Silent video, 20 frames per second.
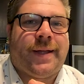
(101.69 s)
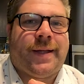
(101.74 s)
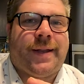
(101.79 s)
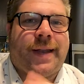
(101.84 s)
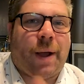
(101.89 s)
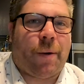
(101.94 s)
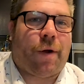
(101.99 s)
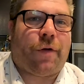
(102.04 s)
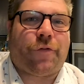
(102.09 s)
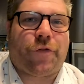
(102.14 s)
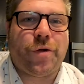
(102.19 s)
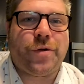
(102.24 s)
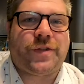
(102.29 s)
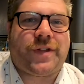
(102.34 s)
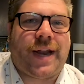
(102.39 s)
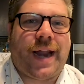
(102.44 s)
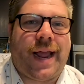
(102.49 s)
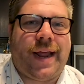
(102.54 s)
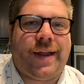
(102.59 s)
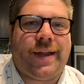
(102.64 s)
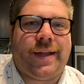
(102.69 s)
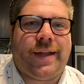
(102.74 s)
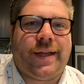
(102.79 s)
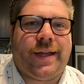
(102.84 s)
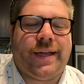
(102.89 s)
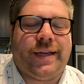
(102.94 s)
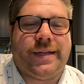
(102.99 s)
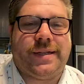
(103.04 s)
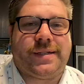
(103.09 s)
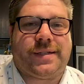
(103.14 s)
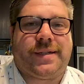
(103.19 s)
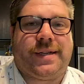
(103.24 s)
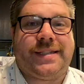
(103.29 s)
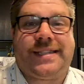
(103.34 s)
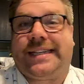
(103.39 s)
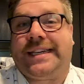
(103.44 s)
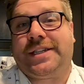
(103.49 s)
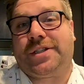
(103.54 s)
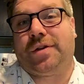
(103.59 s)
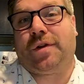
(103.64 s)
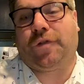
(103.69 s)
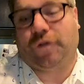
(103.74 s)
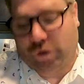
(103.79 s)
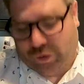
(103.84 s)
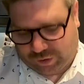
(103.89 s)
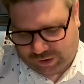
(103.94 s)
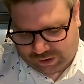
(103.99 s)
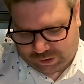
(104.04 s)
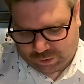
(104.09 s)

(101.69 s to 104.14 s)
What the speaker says: Now our fruit today is seasonal fruit.